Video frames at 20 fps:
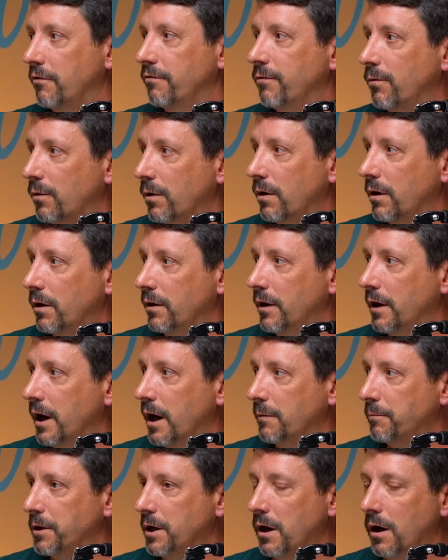for an
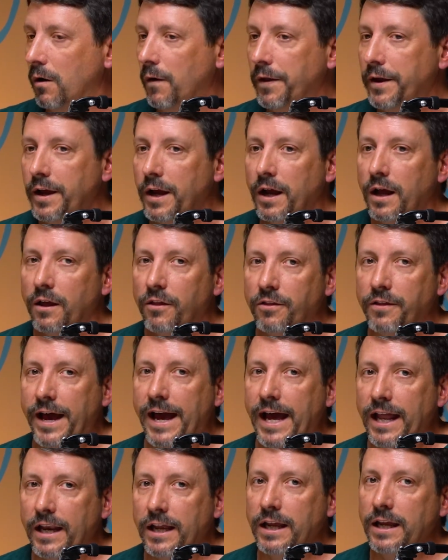IPO.
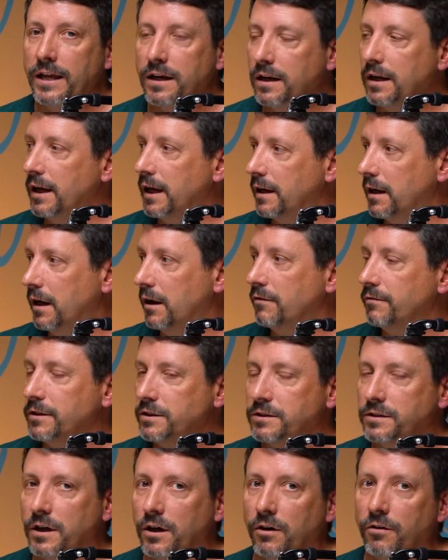That in and of
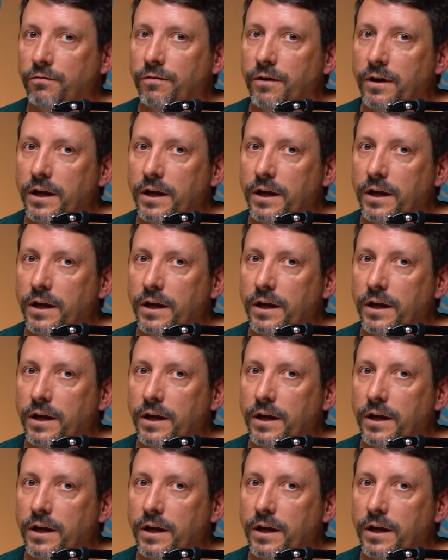itself